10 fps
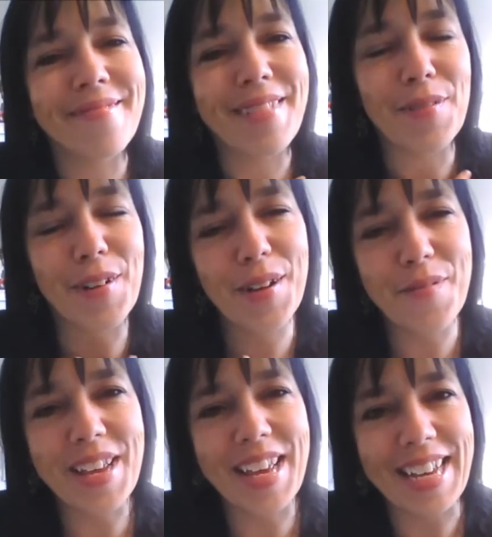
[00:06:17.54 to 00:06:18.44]
Have a
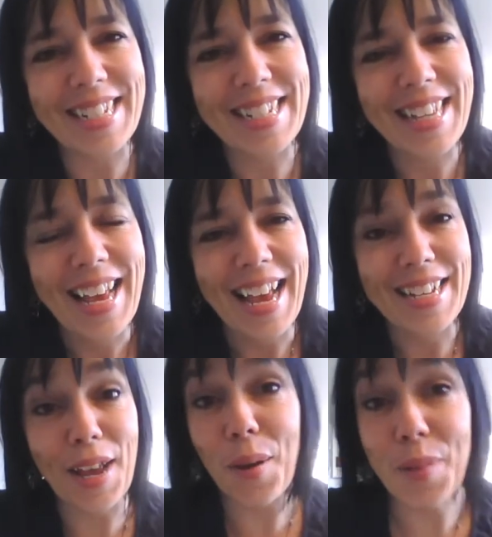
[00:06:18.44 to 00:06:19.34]
great weekend,
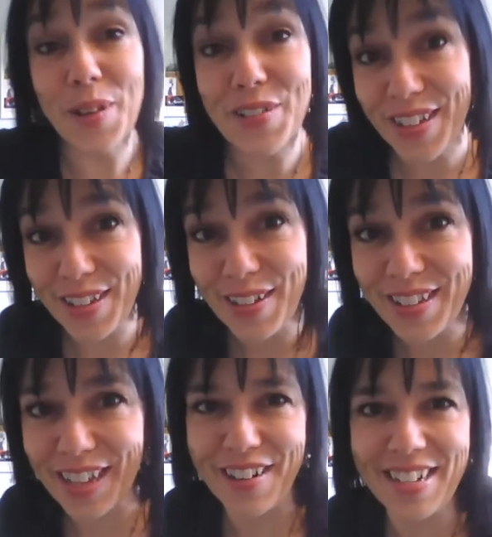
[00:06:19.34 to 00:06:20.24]
and I hope you enjoyed the
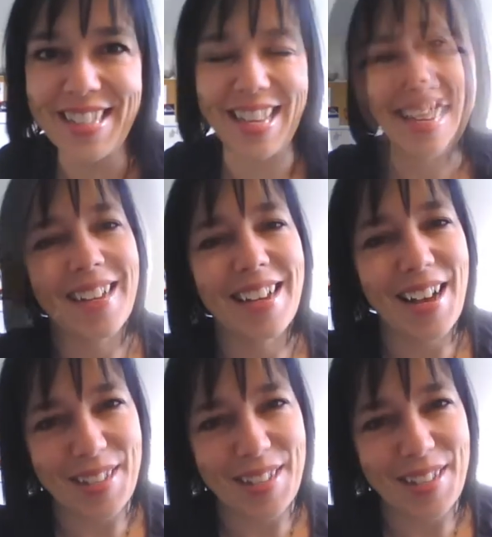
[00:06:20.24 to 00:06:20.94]
newsletter on Sunday.